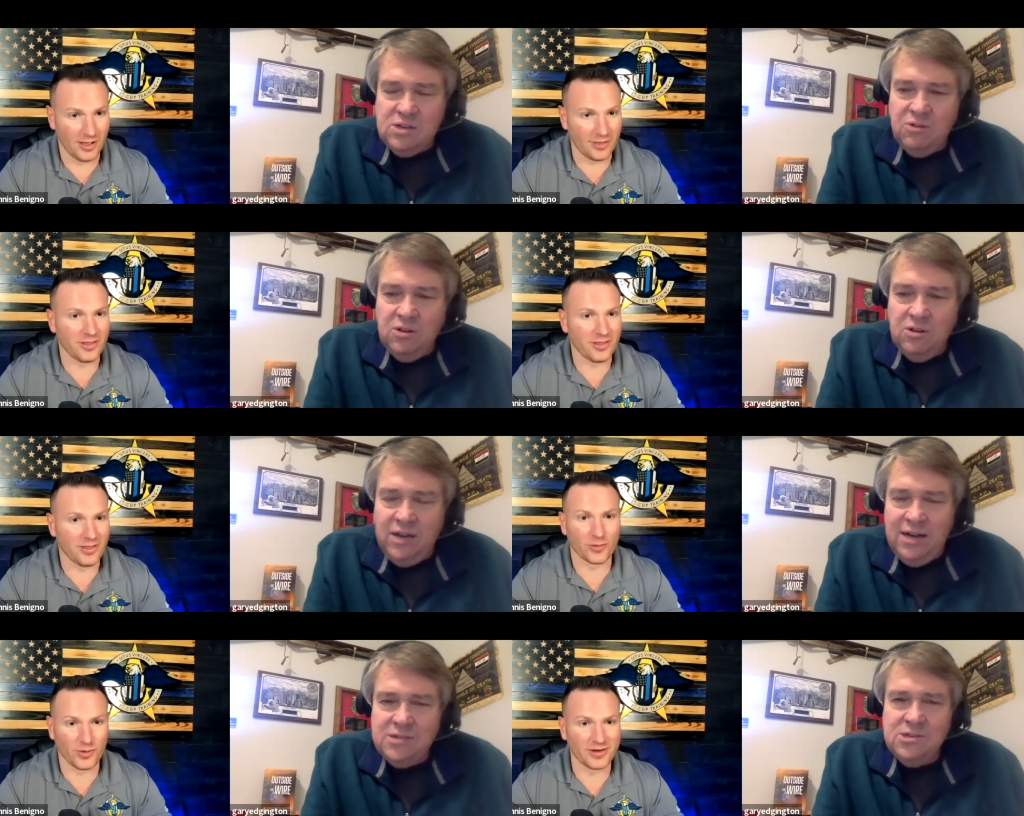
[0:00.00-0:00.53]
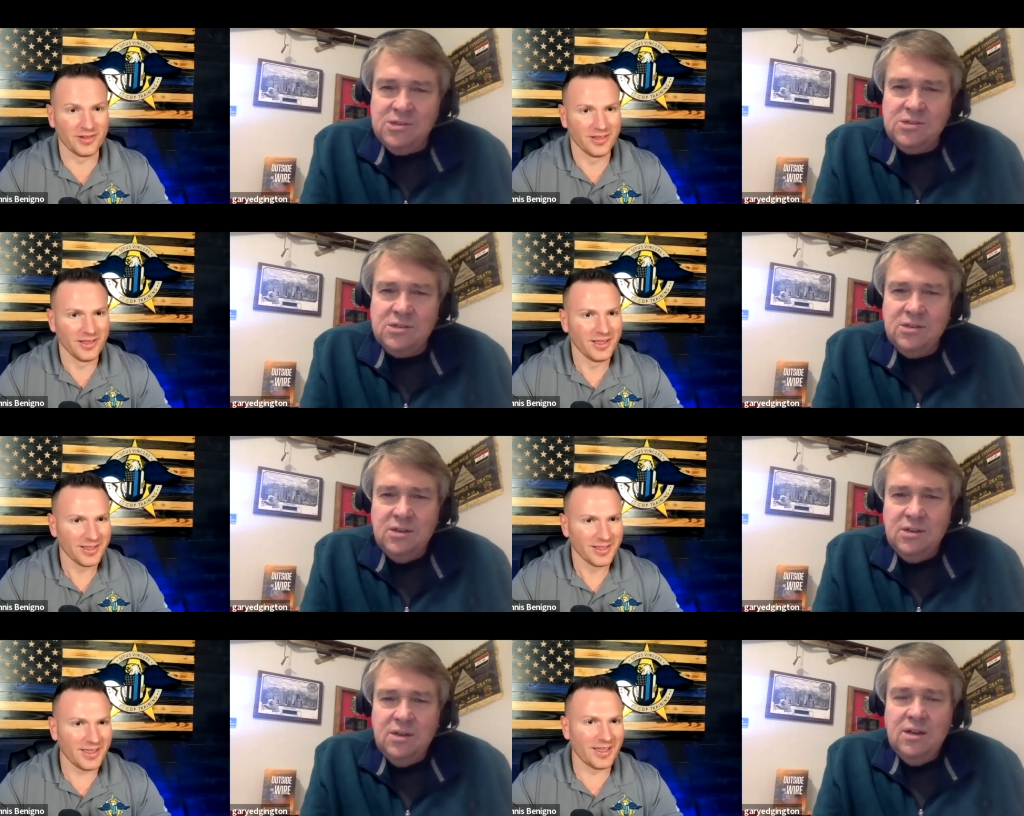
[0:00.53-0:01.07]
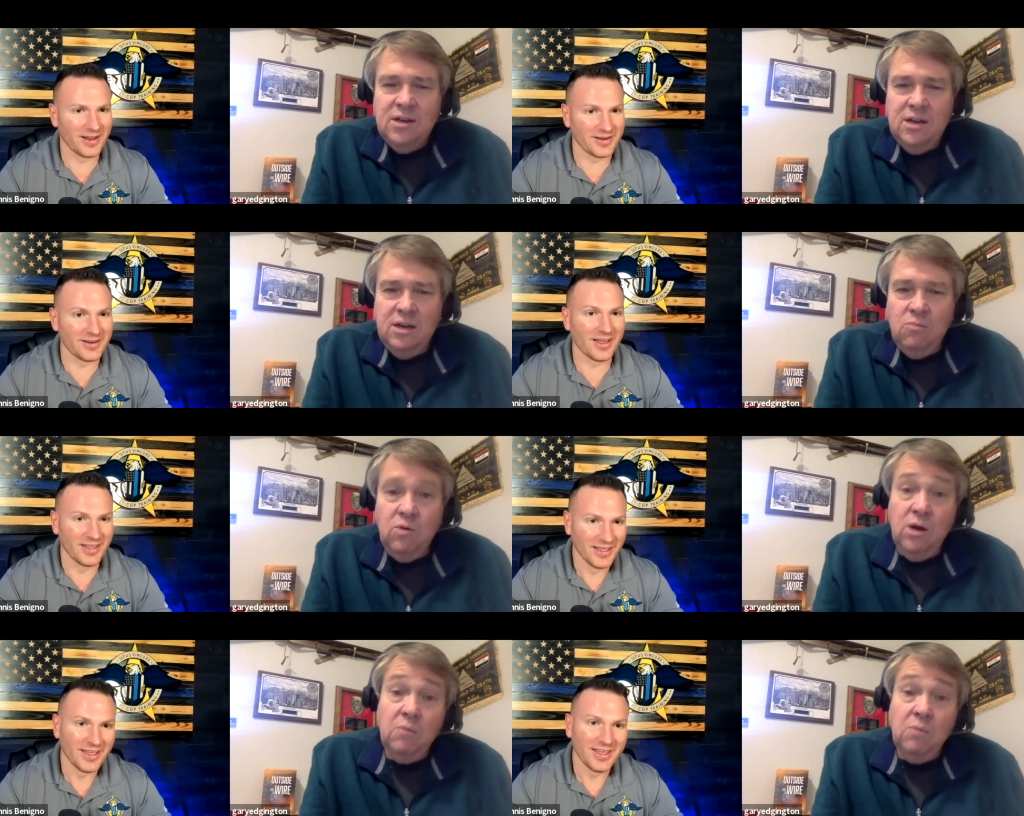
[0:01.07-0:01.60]
Speaker 1: another one. Yeah,
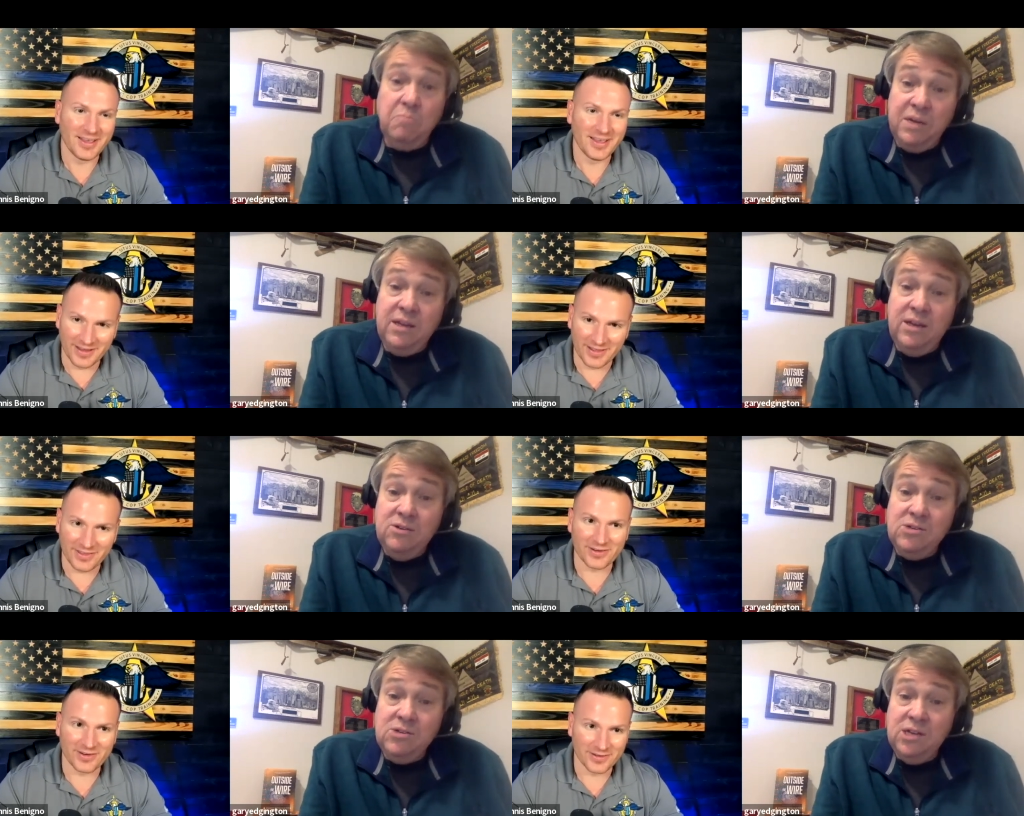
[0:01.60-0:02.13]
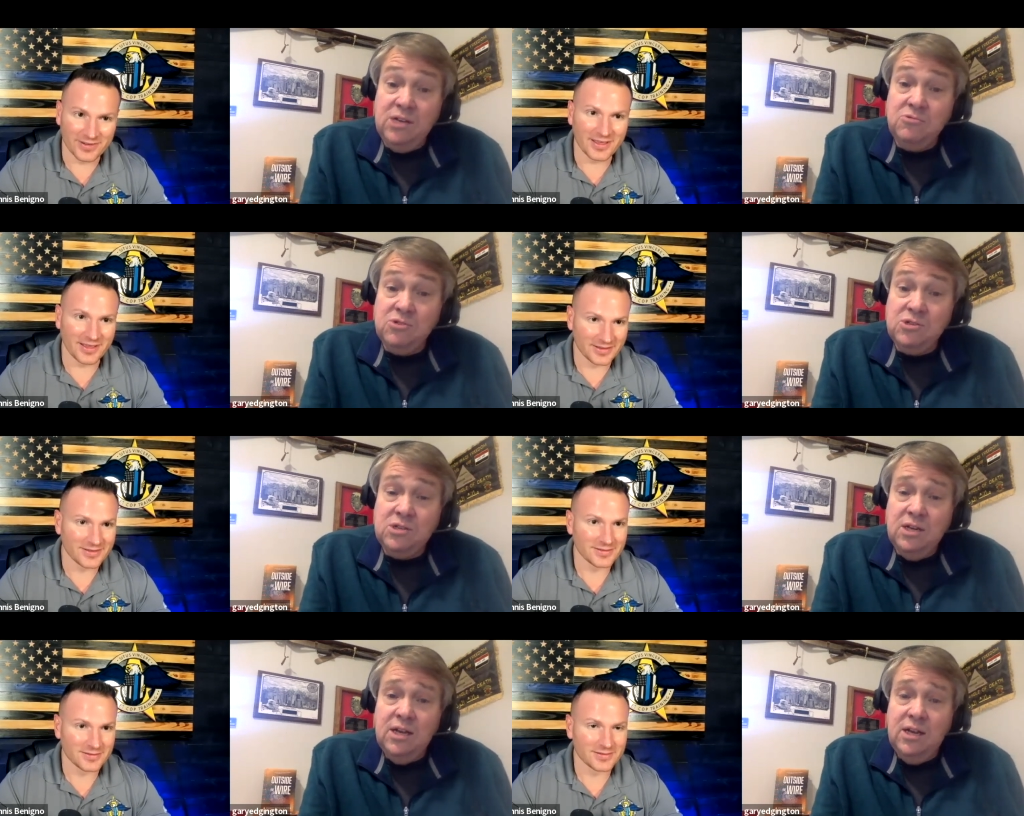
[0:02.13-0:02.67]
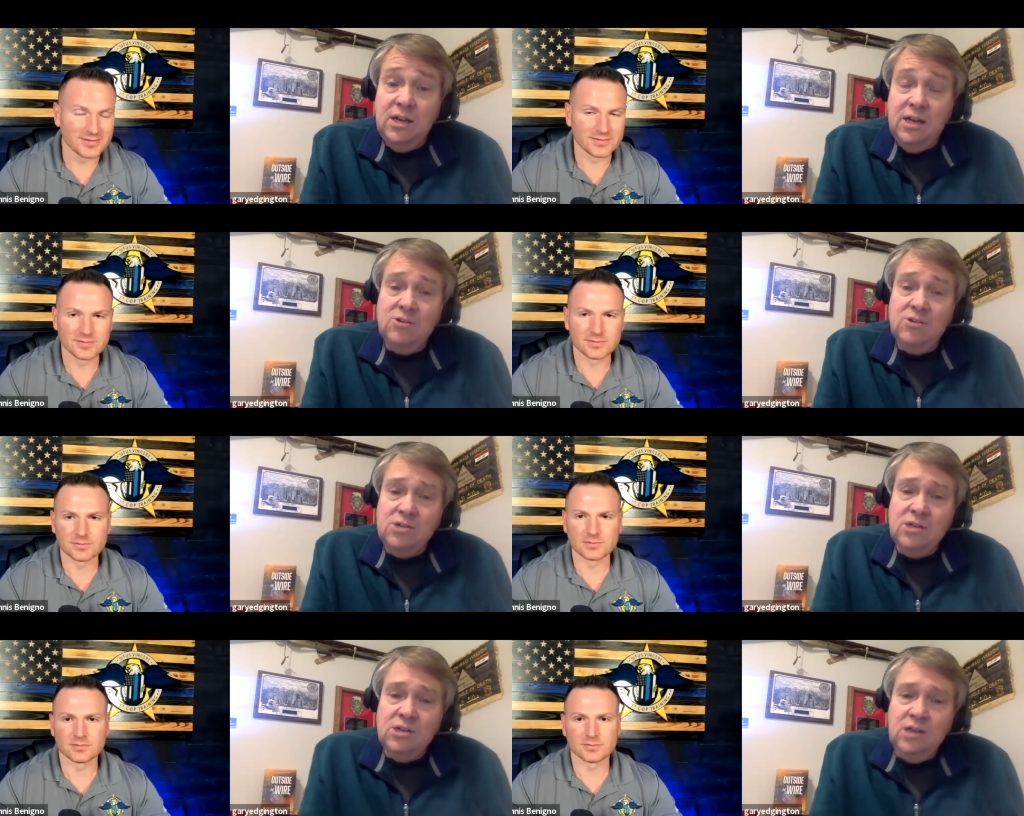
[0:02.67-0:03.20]
no, well, another. Here's yeah.
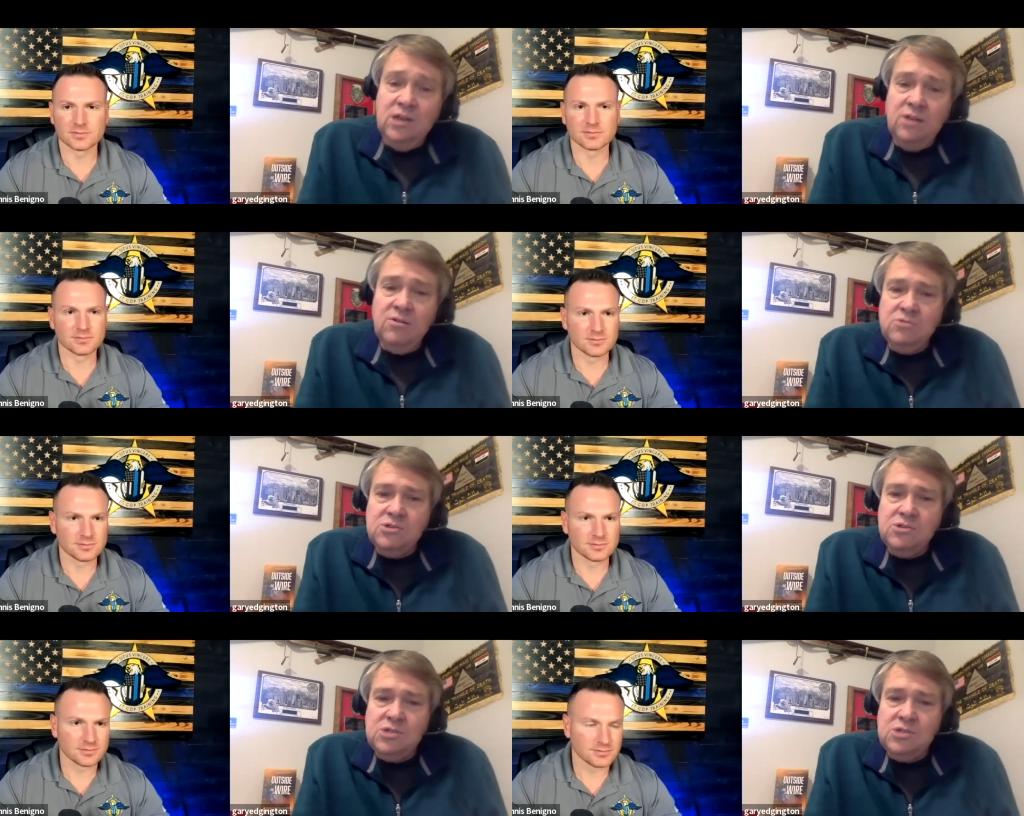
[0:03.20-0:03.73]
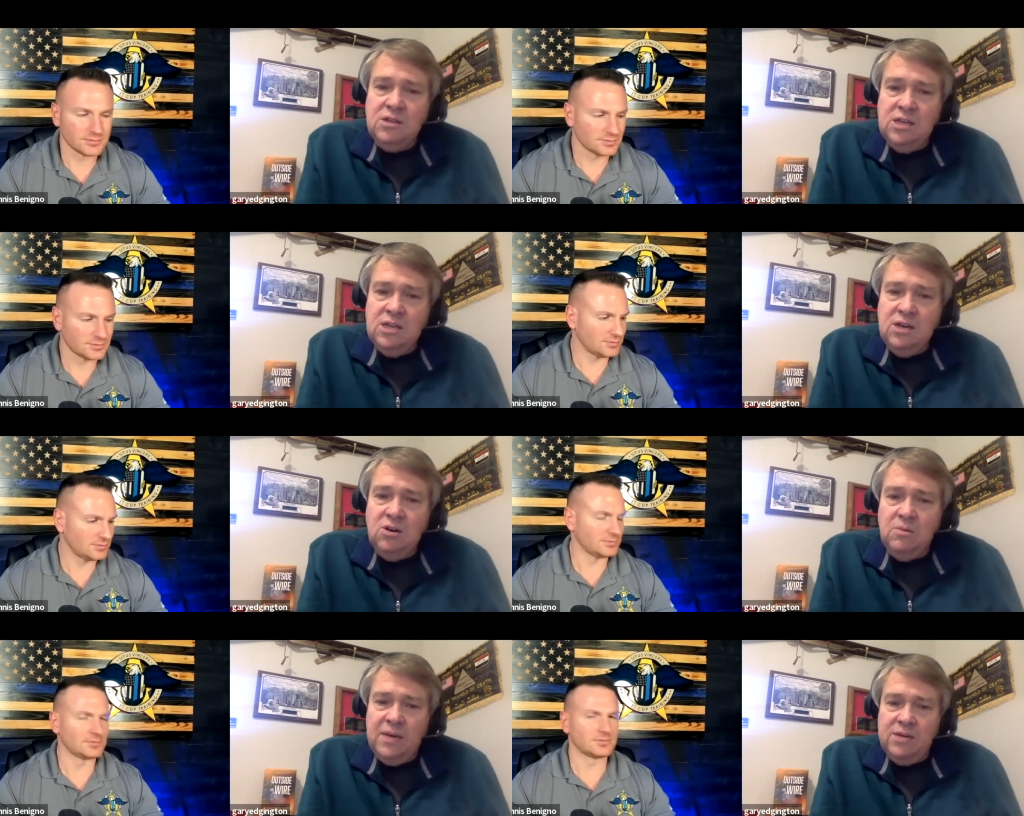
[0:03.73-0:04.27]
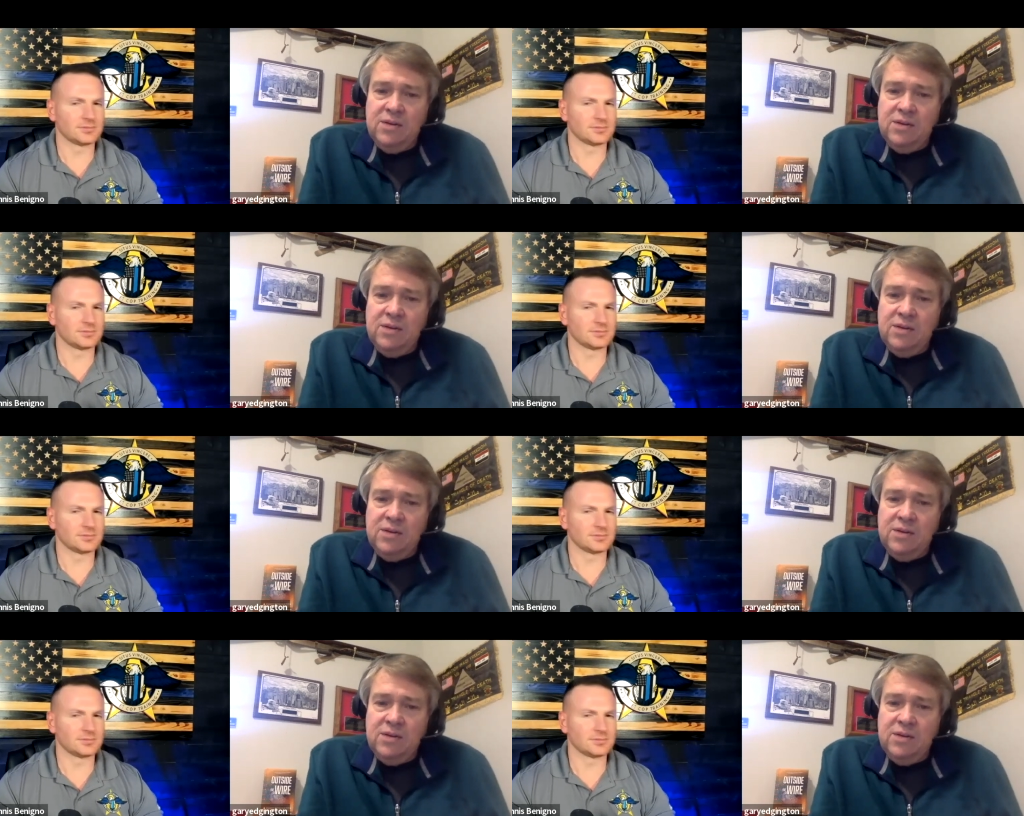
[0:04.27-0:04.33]
Here's another interesting thing about